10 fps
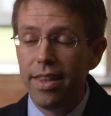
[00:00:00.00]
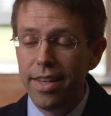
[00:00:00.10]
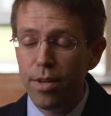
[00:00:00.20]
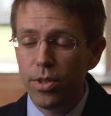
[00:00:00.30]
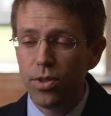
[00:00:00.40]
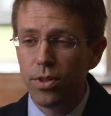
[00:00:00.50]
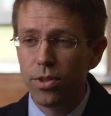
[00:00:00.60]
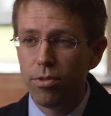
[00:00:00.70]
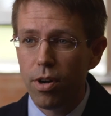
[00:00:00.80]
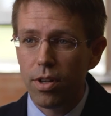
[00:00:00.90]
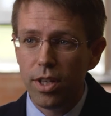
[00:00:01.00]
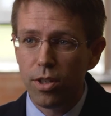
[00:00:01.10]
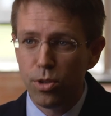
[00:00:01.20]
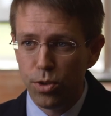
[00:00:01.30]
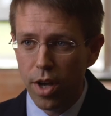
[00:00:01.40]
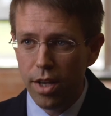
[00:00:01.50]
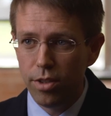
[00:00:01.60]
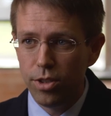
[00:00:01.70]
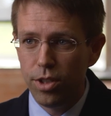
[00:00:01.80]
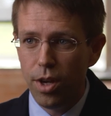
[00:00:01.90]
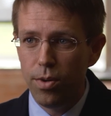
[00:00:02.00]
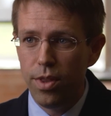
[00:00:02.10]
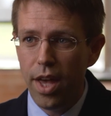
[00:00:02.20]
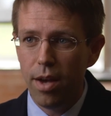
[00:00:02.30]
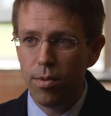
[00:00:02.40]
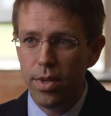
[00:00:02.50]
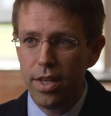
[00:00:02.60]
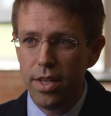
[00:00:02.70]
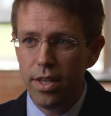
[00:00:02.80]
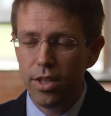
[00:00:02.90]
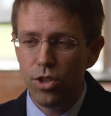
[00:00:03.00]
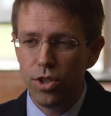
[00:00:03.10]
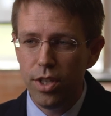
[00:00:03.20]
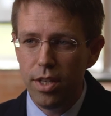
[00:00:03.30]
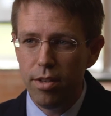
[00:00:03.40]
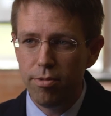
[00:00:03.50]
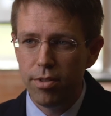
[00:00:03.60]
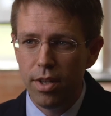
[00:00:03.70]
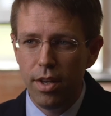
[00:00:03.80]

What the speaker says: The end results of our clinical trial showed that we achieved